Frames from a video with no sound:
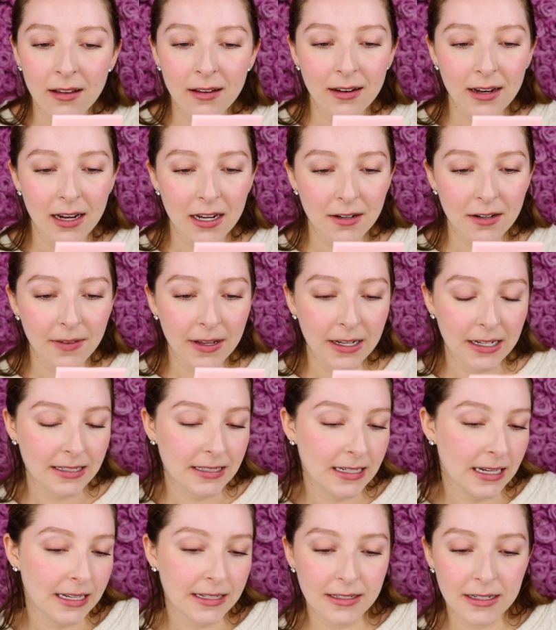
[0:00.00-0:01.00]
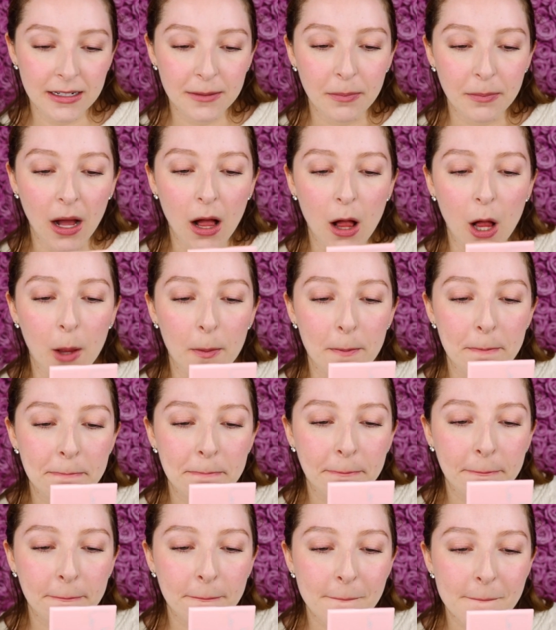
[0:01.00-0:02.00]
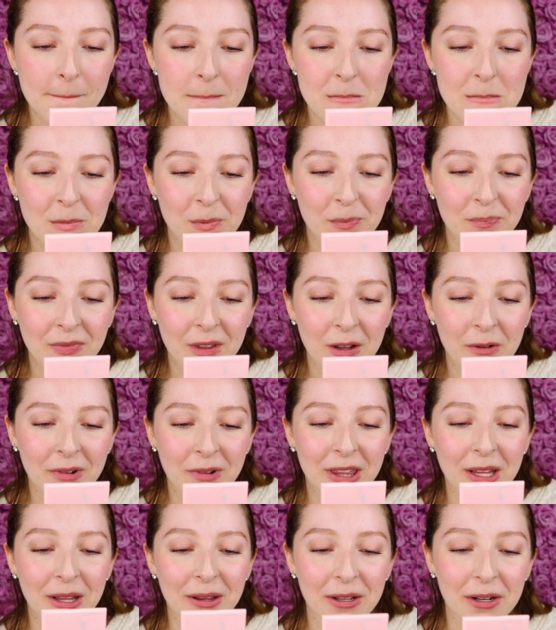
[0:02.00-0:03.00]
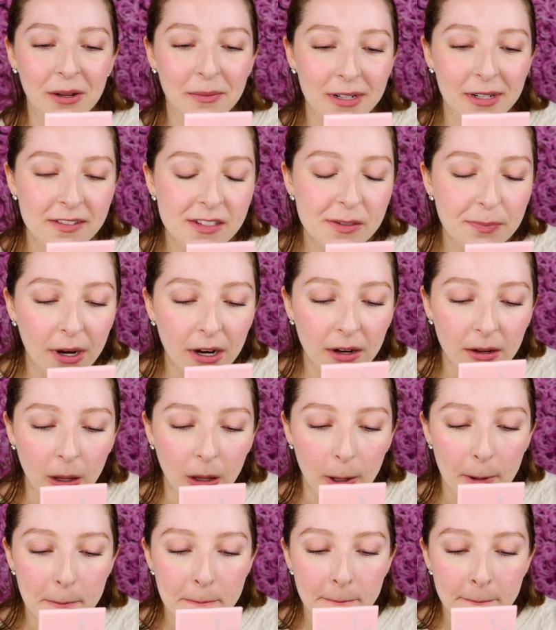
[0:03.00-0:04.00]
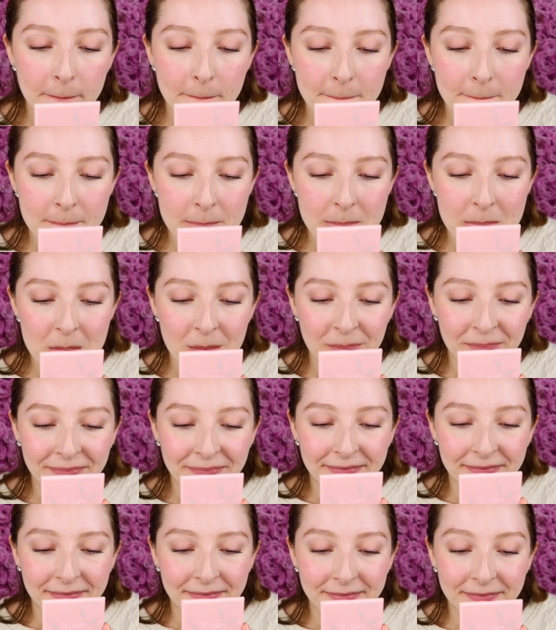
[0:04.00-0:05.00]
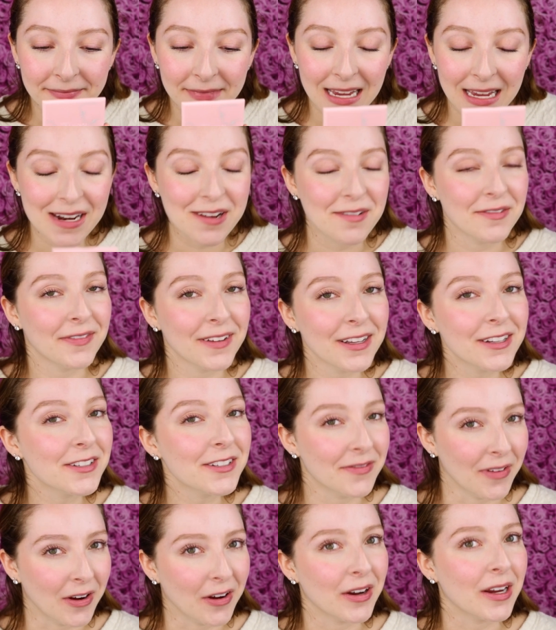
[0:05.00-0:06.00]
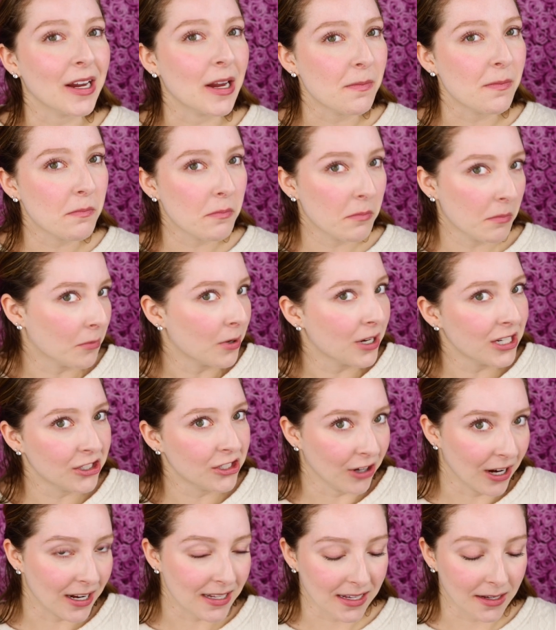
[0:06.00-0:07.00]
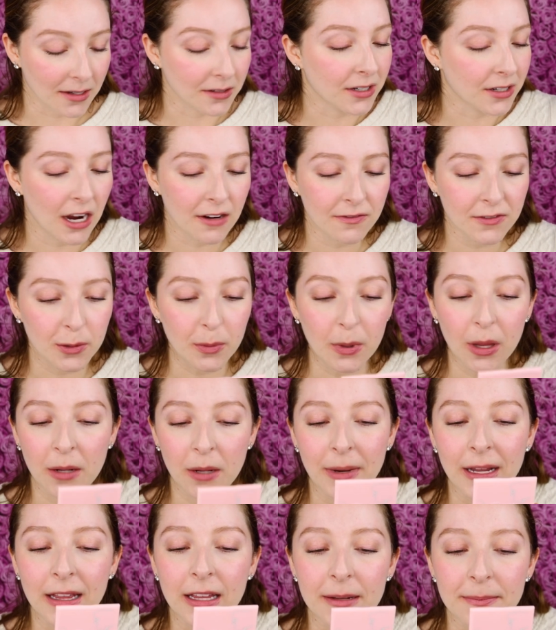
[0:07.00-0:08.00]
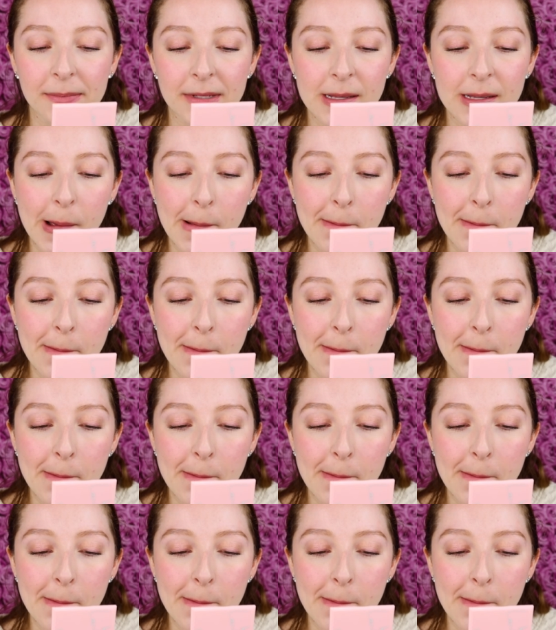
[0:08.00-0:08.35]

Kind of like a tinted balm with a little bit of sparkle. And it feels very moisturizing and comfortable on my lips.